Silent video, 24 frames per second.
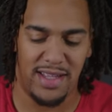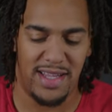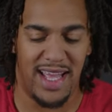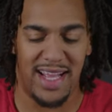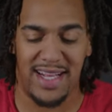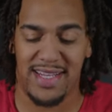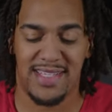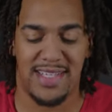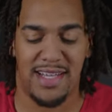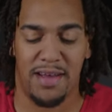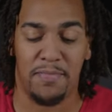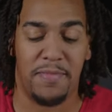like
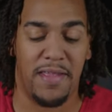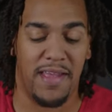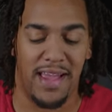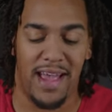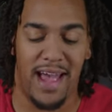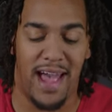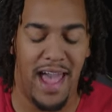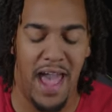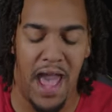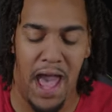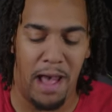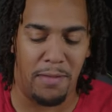something I
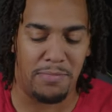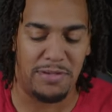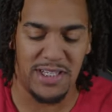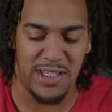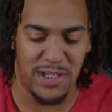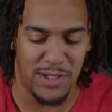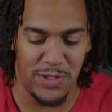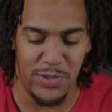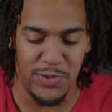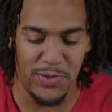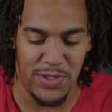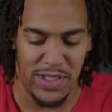
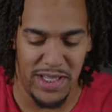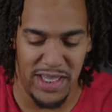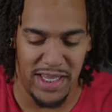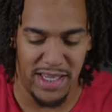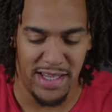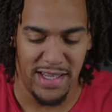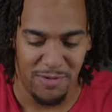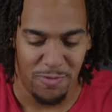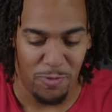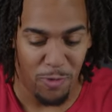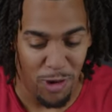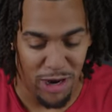absolutely
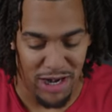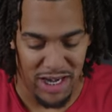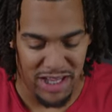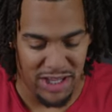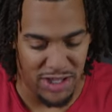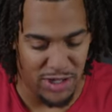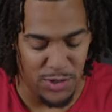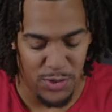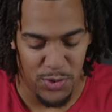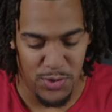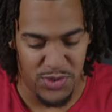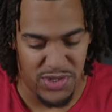want to
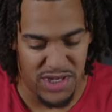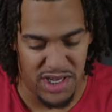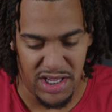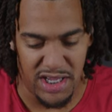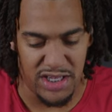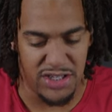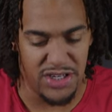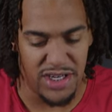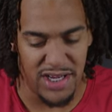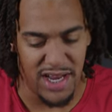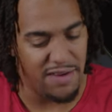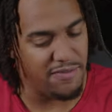use each
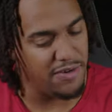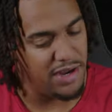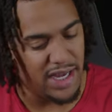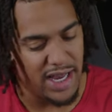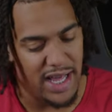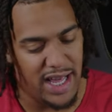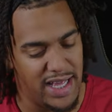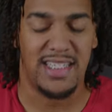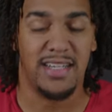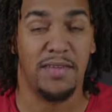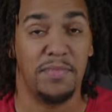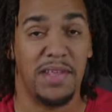and every
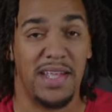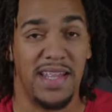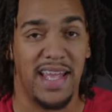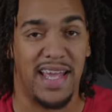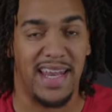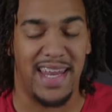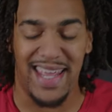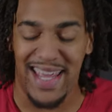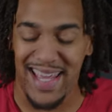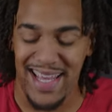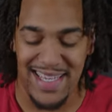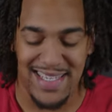day. Something that
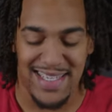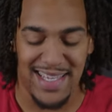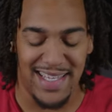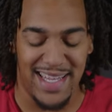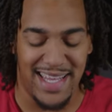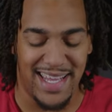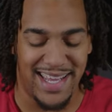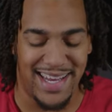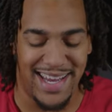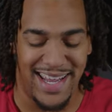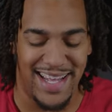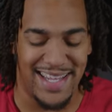easily
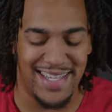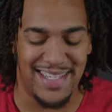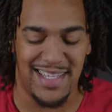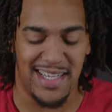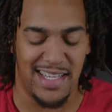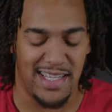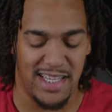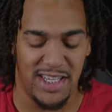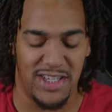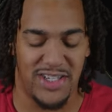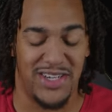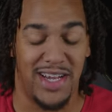and
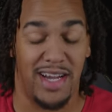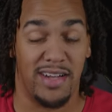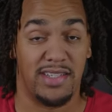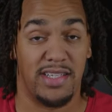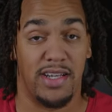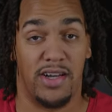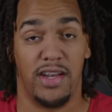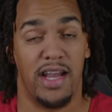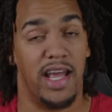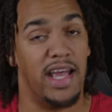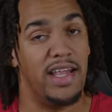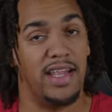instantly shouts
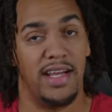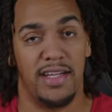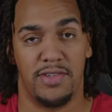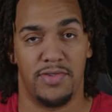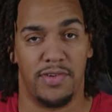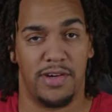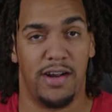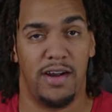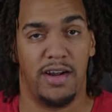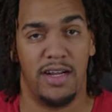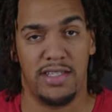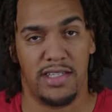out, hey, that's
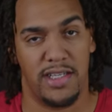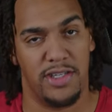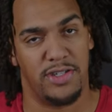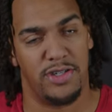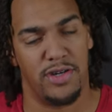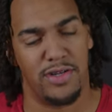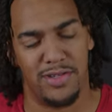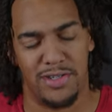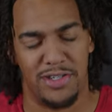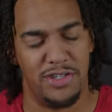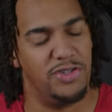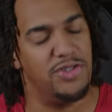Rukari's
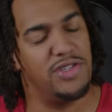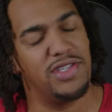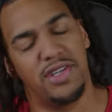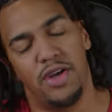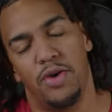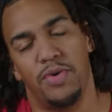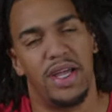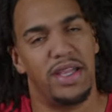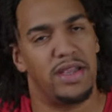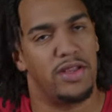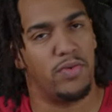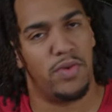controller, you just go
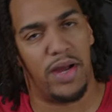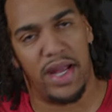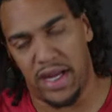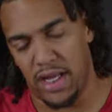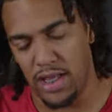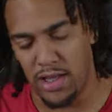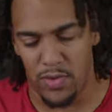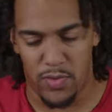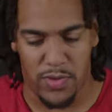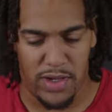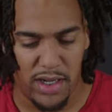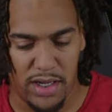get the
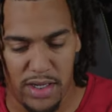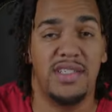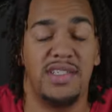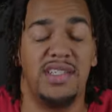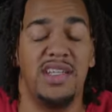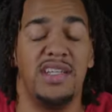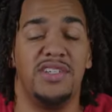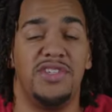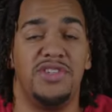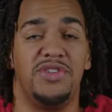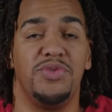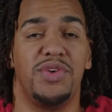regular one.
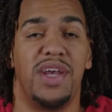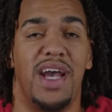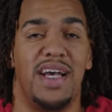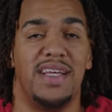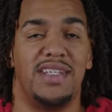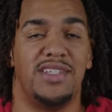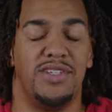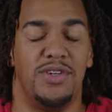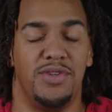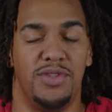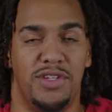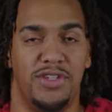Since you guys
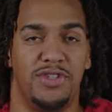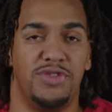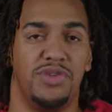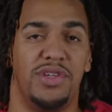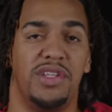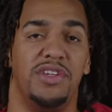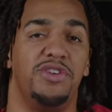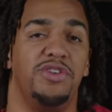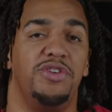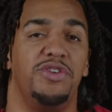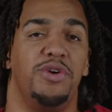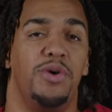know the drill
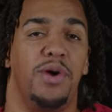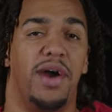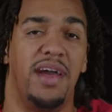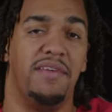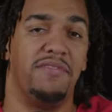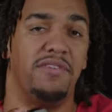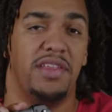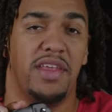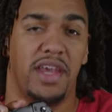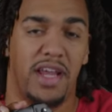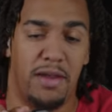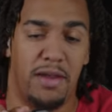and you know everything